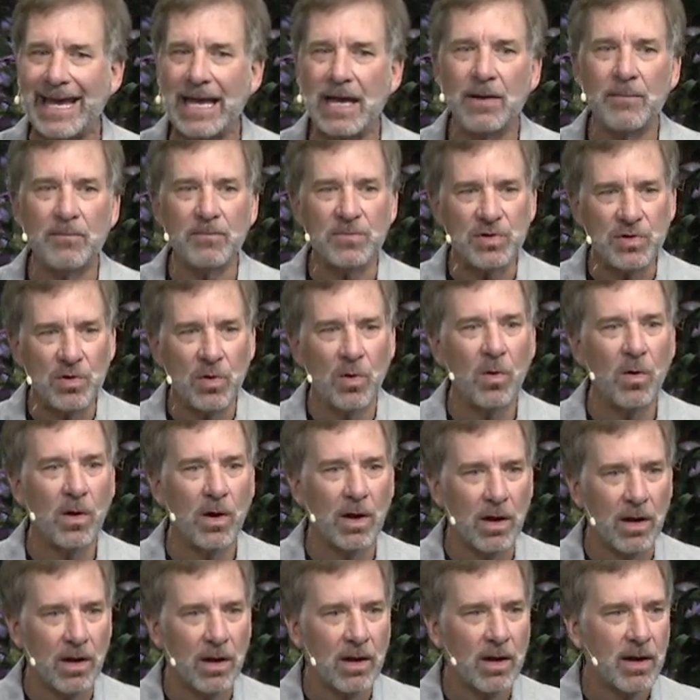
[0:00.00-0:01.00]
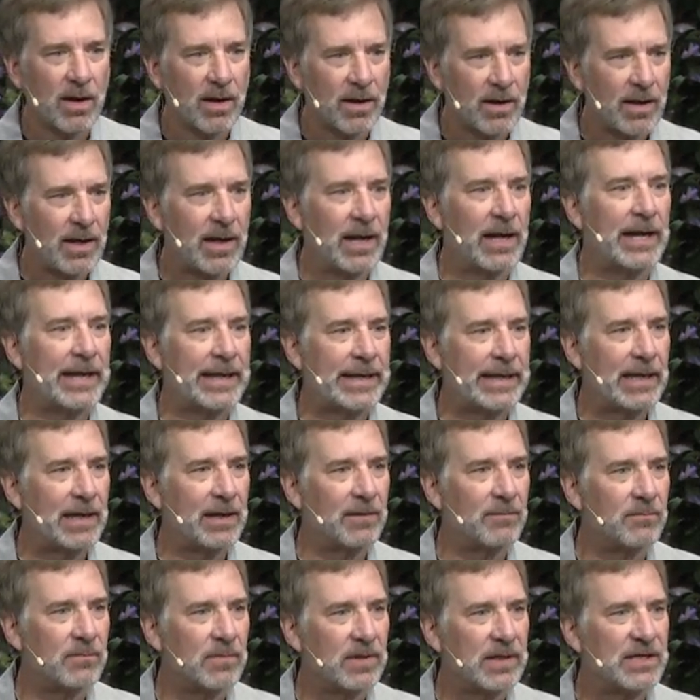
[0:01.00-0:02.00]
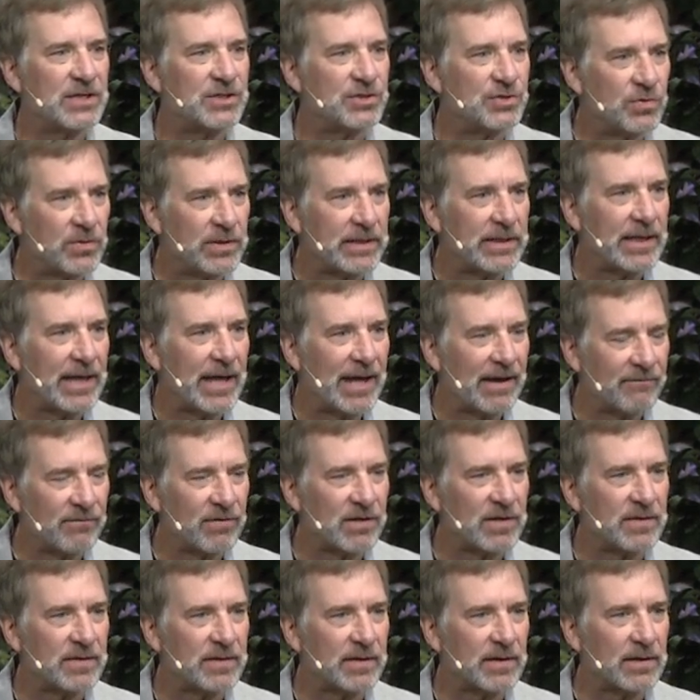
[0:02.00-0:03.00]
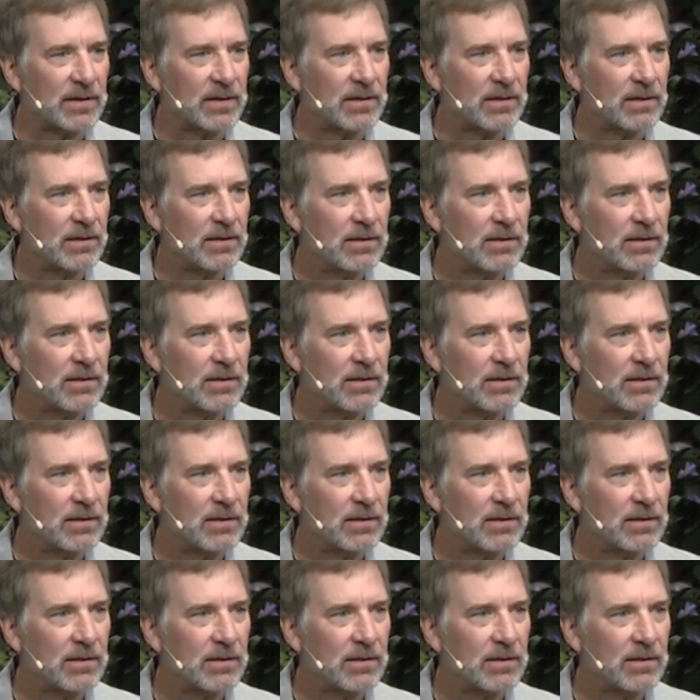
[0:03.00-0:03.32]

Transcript: am, your I am, is doing everything.